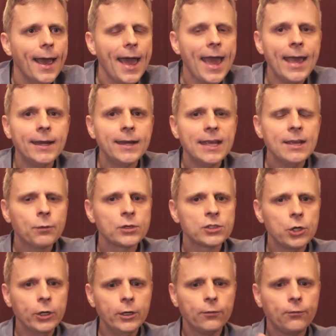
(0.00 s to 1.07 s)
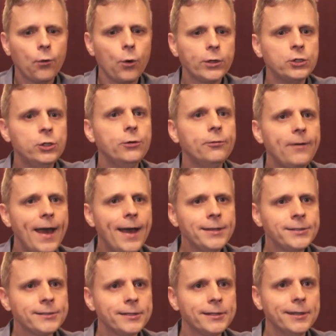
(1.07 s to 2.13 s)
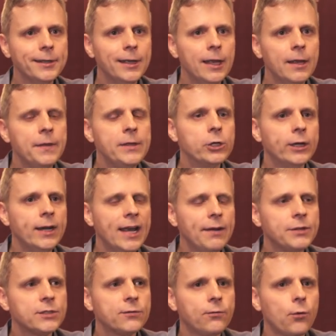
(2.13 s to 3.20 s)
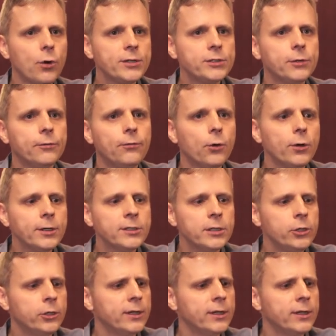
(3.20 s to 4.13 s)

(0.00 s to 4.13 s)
And if we're starting to fork too fast, then you're going to have this forest of forks. You're